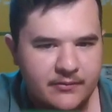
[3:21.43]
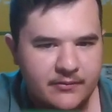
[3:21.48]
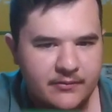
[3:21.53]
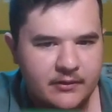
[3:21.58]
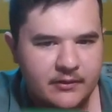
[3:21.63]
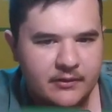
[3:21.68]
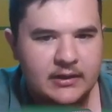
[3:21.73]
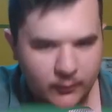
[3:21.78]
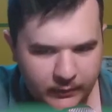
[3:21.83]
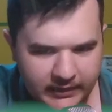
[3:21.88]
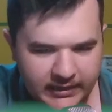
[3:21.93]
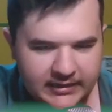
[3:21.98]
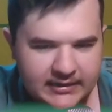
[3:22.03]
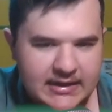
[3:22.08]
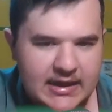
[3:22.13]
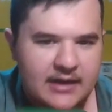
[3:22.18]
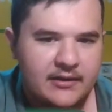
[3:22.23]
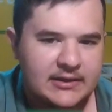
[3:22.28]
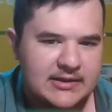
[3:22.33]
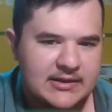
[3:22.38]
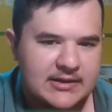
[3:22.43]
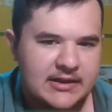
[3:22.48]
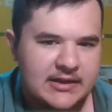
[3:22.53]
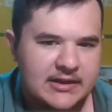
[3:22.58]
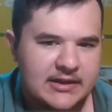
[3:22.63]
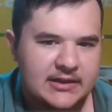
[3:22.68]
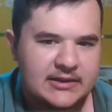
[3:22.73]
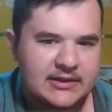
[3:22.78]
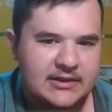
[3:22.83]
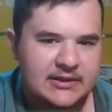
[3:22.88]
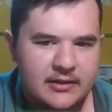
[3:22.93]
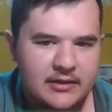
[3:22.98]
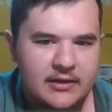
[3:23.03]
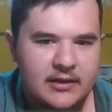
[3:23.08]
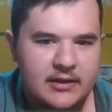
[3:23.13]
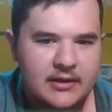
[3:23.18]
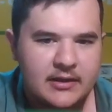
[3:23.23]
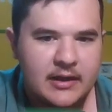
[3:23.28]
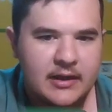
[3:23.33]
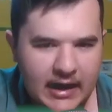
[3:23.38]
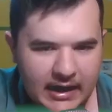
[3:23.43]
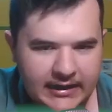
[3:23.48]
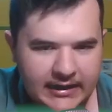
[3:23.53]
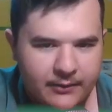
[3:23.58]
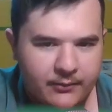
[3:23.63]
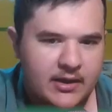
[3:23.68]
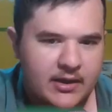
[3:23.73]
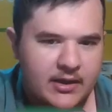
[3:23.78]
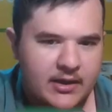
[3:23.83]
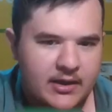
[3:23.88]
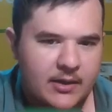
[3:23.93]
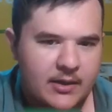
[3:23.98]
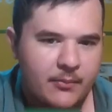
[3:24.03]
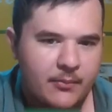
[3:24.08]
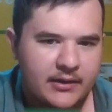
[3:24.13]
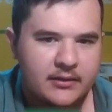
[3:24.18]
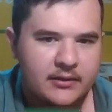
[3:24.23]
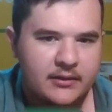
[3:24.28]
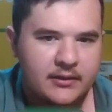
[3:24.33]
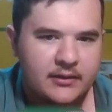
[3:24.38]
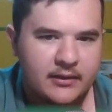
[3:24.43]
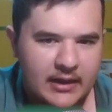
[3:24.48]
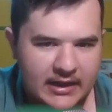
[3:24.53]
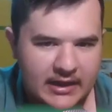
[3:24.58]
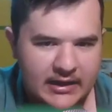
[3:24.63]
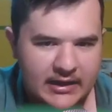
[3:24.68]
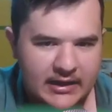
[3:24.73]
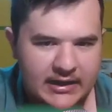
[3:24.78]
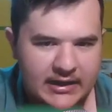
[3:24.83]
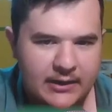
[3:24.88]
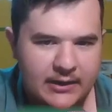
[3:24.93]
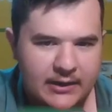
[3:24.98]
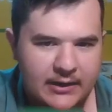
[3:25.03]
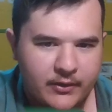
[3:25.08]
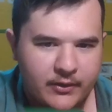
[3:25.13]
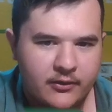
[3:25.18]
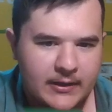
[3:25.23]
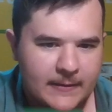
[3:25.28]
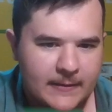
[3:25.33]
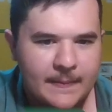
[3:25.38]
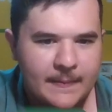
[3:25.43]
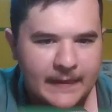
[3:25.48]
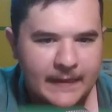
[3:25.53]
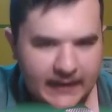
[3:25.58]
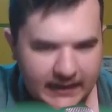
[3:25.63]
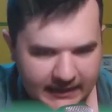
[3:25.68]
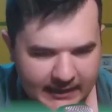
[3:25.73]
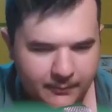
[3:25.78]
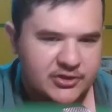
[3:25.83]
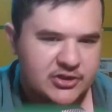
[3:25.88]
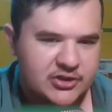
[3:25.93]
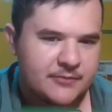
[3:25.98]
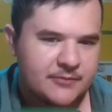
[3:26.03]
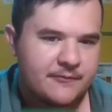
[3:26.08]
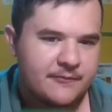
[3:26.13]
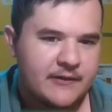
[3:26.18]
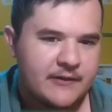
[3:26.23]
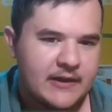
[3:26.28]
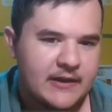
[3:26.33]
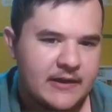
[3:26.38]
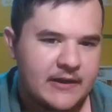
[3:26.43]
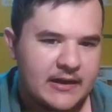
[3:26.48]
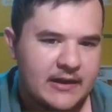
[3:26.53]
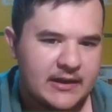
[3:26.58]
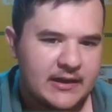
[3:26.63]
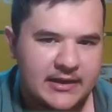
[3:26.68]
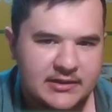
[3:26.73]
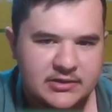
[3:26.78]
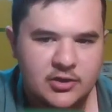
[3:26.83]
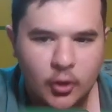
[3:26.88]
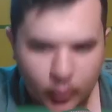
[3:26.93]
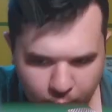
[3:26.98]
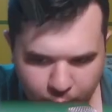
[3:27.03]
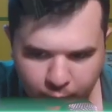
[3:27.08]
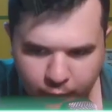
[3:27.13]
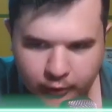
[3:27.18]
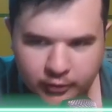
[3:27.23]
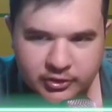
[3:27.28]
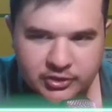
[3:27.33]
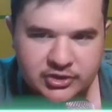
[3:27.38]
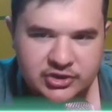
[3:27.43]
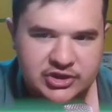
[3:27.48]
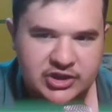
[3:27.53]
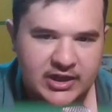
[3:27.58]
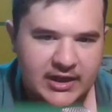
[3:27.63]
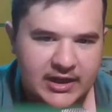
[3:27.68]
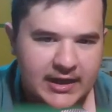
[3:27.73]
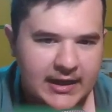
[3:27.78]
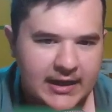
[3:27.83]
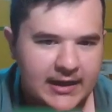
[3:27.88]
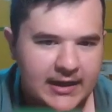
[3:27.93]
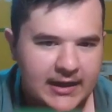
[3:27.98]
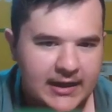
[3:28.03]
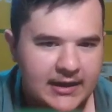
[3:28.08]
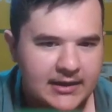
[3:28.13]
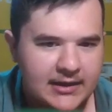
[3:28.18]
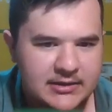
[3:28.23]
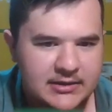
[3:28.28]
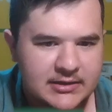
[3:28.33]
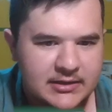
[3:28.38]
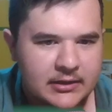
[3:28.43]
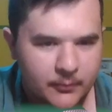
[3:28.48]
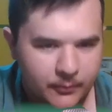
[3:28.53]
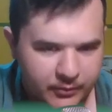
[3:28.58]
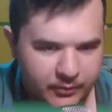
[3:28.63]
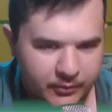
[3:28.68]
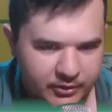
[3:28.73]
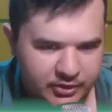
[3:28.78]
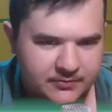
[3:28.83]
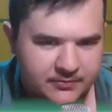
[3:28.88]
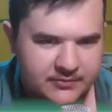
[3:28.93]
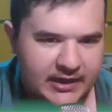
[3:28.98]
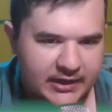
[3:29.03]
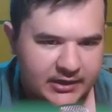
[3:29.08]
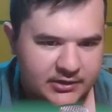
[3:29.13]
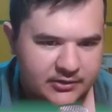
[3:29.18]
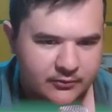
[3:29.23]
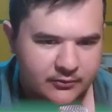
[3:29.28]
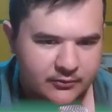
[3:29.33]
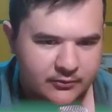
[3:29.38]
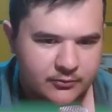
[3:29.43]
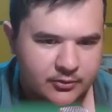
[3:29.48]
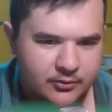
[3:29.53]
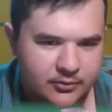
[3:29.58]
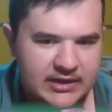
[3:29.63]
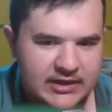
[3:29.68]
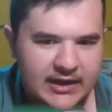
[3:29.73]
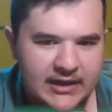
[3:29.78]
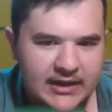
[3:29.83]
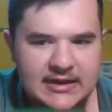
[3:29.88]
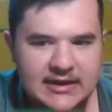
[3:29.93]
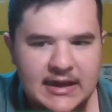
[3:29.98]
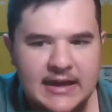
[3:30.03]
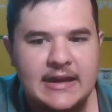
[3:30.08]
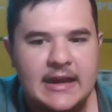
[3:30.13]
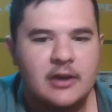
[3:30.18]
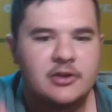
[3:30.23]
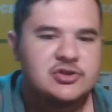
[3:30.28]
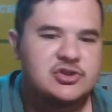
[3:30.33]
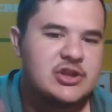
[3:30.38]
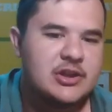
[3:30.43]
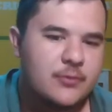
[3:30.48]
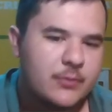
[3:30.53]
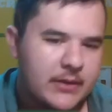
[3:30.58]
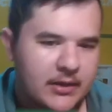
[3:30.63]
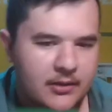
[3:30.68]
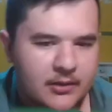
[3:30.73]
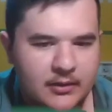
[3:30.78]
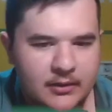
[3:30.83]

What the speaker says: We get now knight takes here, and now we come back. And now we go here, and now bishop finally takes. Rook to g8, bishop takes, rook takes, and now g3.